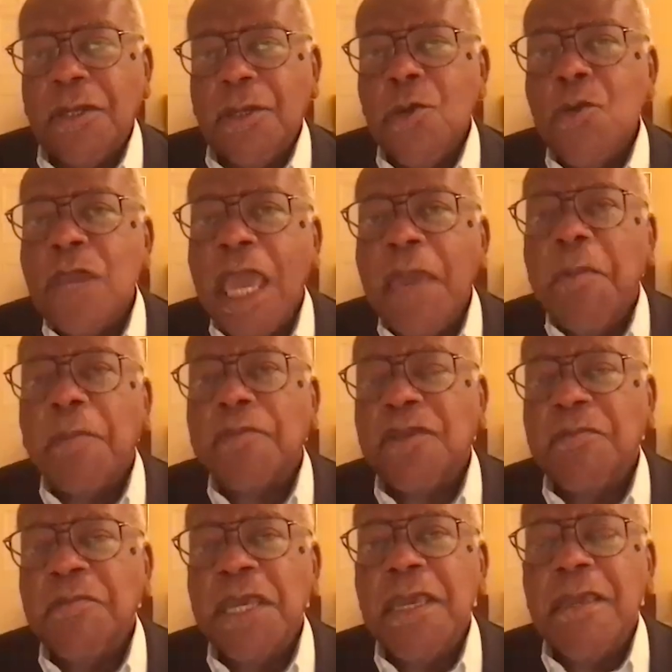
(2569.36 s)
who came up
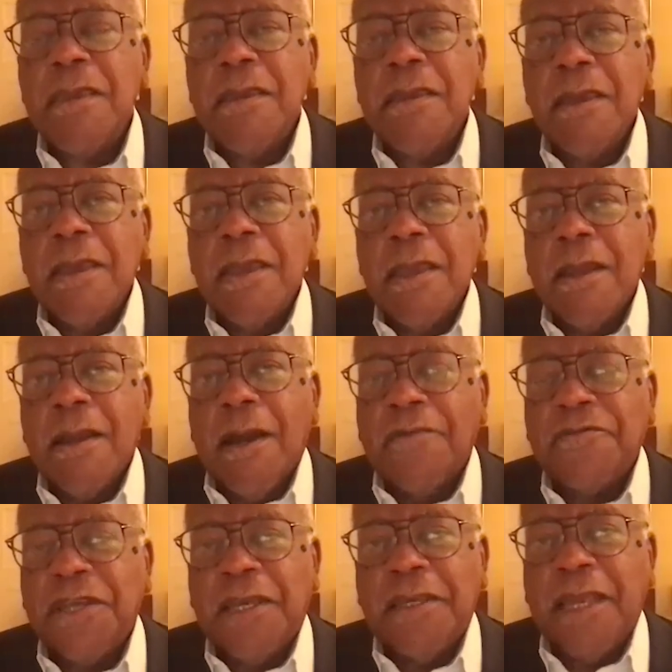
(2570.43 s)
to me
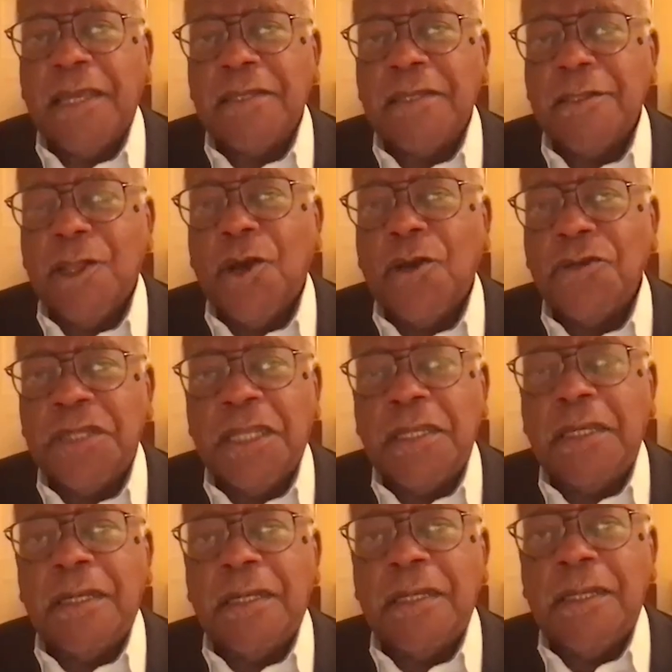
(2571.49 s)
after I'd had a long
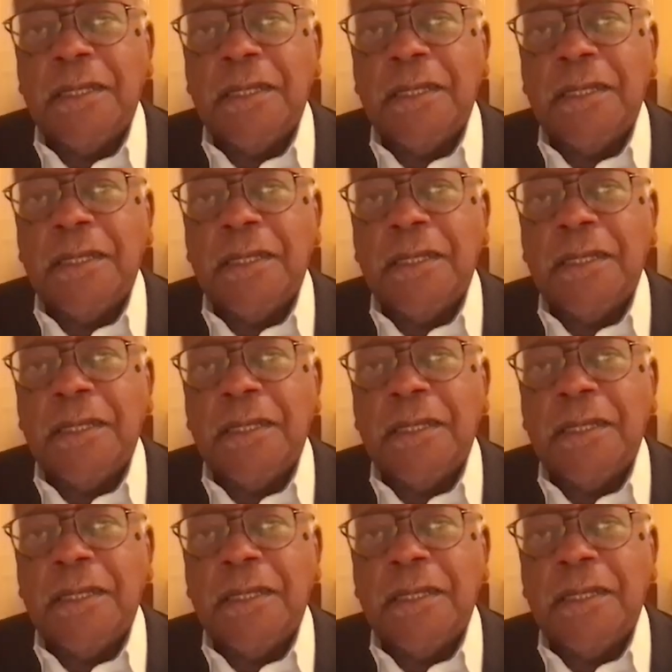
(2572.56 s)
dinner